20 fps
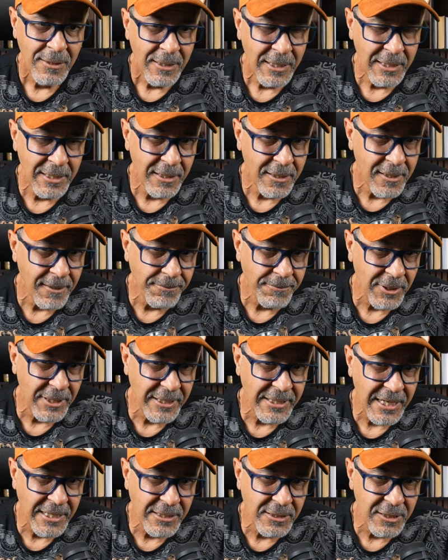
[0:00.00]
And a couple of
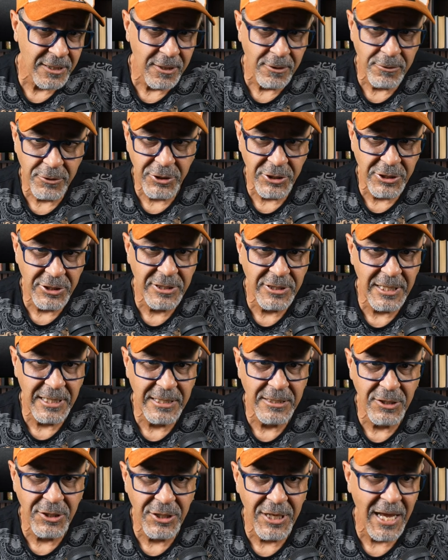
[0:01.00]
days ago, she
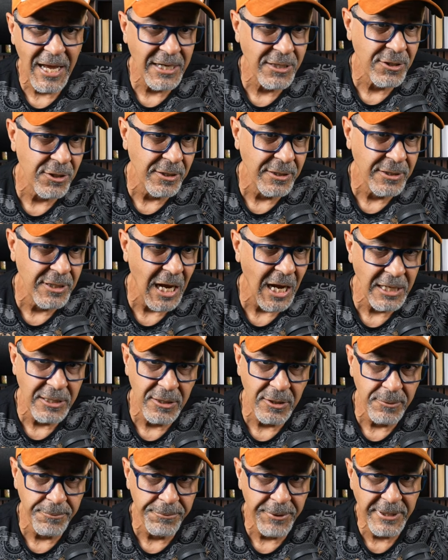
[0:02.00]
said she actually talked
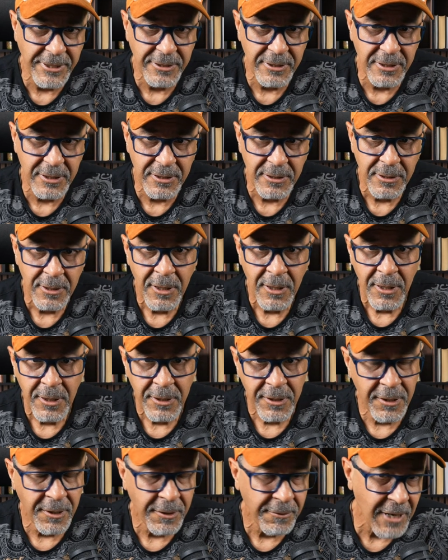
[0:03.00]
to the president,
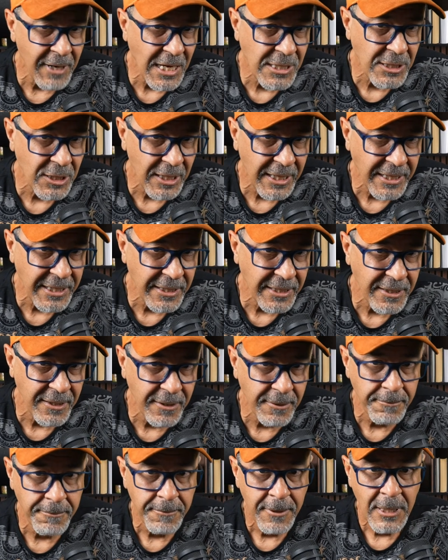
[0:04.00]
congratulated
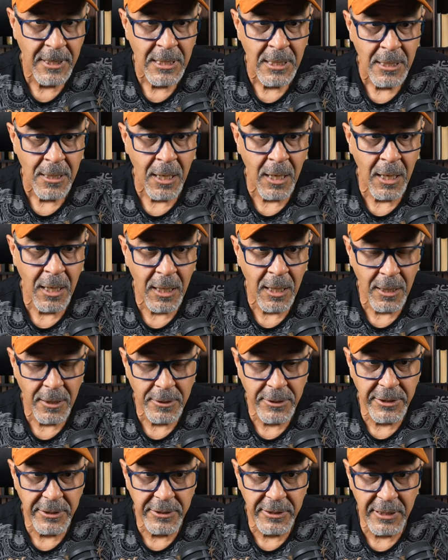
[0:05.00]
him.
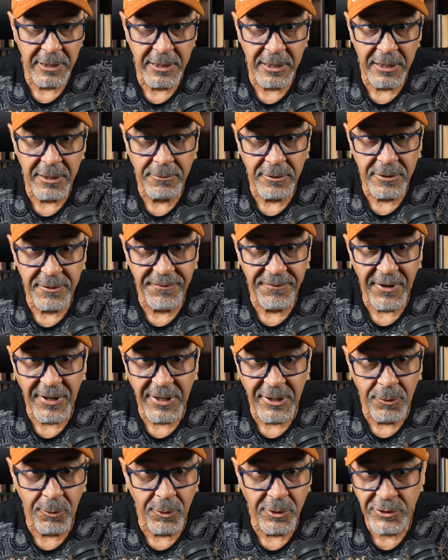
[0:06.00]
She said that there was a very
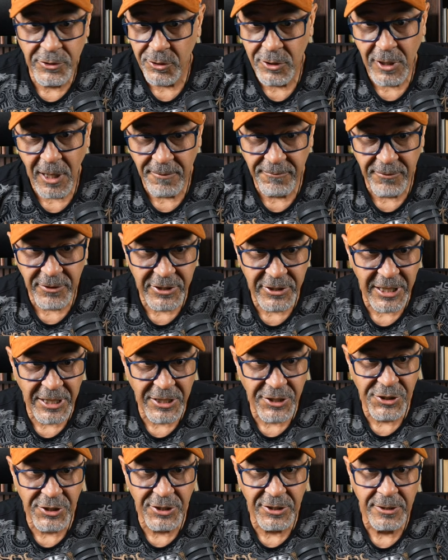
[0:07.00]
cordial
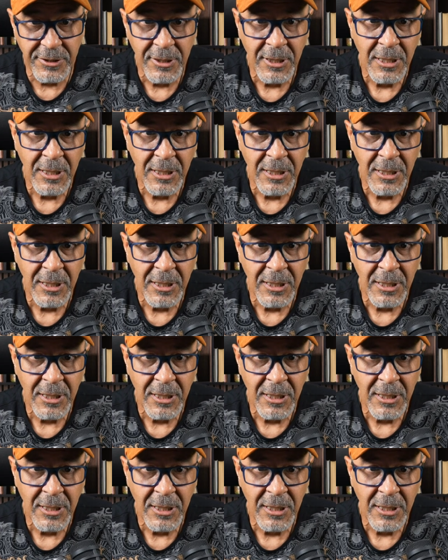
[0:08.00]
conversation.